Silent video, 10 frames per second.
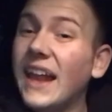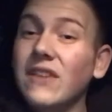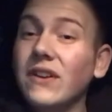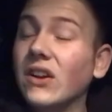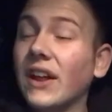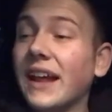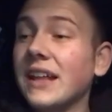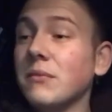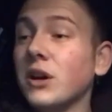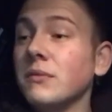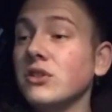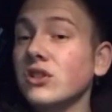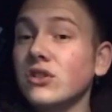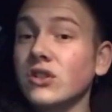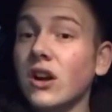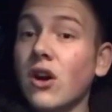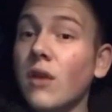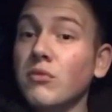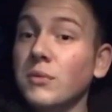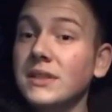anything like that at the moment, just because I
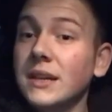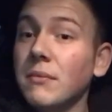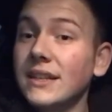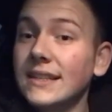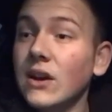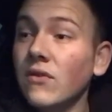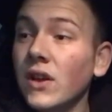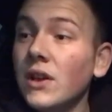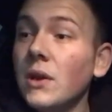can't promise it myself.